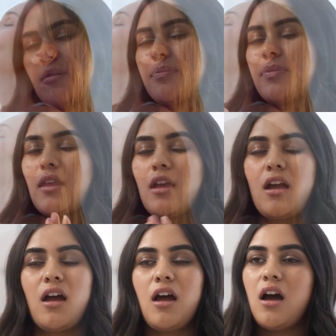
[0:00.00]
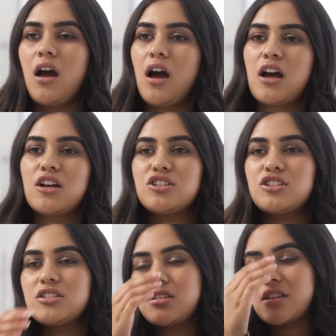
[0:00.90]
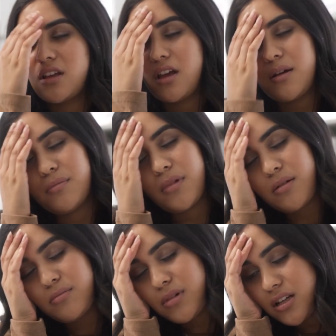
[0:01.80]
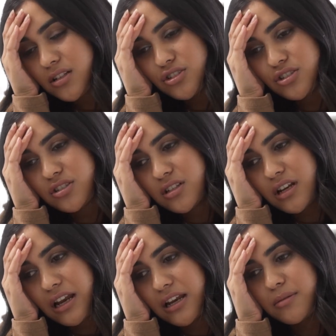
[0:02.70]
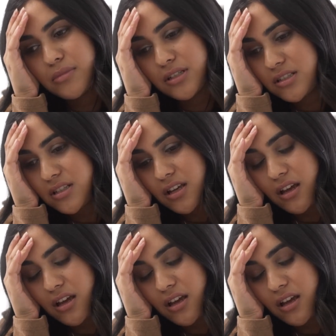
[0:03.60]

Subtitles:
Depression and anxiety can be a result of a cardiovascular event